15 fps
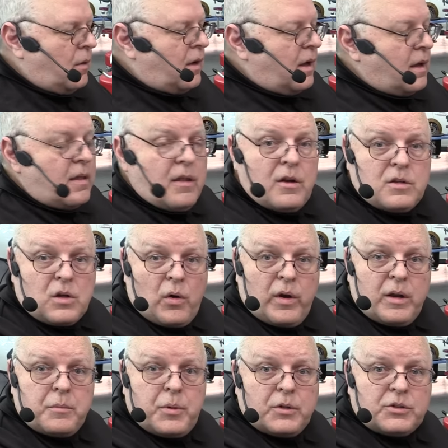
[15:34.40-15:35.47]
Okay, there's our
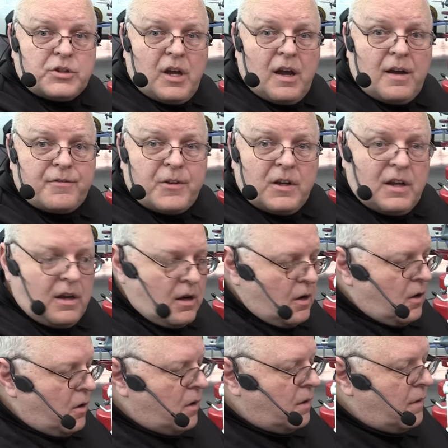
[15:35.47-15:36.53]
input shaft and
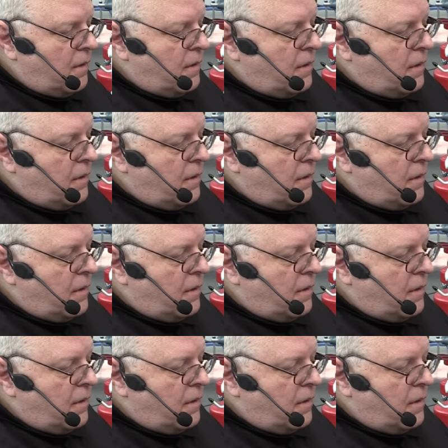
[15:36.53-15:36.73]
gear